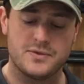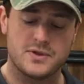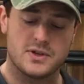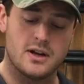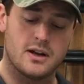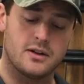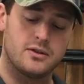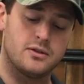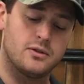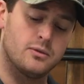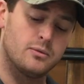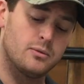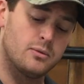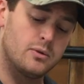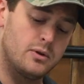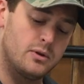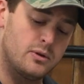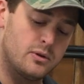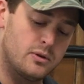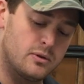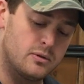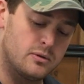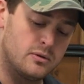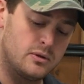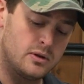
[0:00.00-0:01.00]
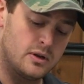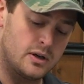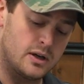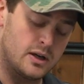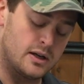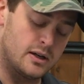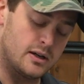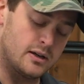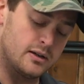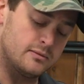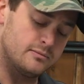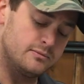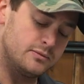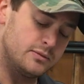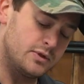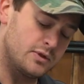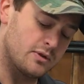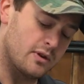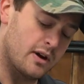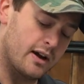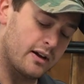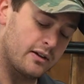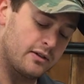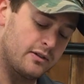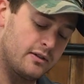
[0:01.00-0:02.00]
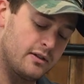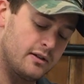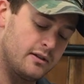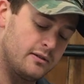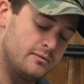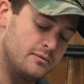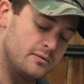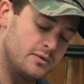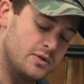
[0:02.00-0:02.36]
It's got the real drastic